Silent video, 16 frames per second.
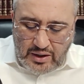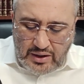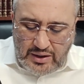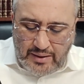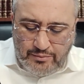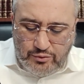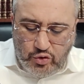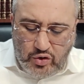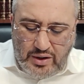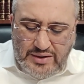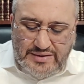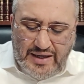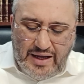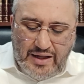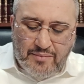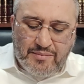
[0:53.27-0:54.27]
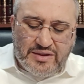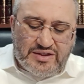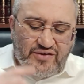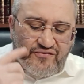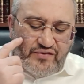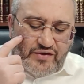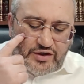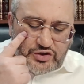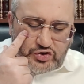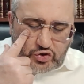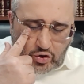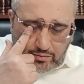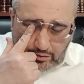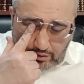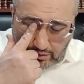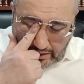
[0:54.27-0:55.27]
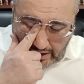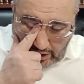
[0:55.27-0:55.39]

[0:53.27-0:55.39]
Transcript: Lamdu Chazal mitefillah Shlomo.